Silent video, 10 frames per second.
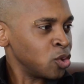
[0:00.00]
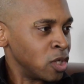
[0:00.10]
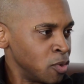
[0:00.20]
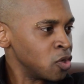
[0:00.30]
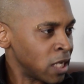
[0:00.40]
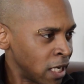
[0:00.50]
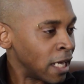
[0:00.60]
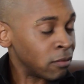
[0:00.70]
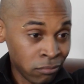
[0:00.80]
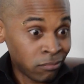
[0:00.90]
to his music and
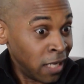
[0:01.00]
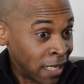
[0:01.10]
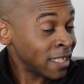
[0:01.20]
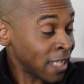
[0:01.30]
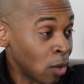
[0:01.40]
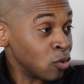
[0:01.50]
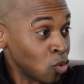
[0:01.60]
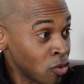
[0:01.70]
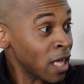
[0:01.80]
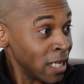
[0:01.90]
it it sounds
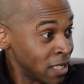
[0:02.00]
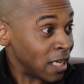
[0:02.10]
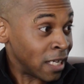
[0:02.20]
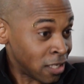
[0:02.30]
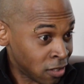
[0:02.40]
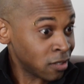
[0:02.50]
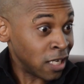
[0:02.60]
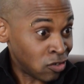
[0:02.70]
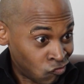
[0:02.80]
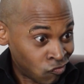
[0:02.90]
authentic. It's
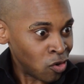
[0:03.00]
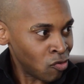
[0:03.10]
yeah. it's real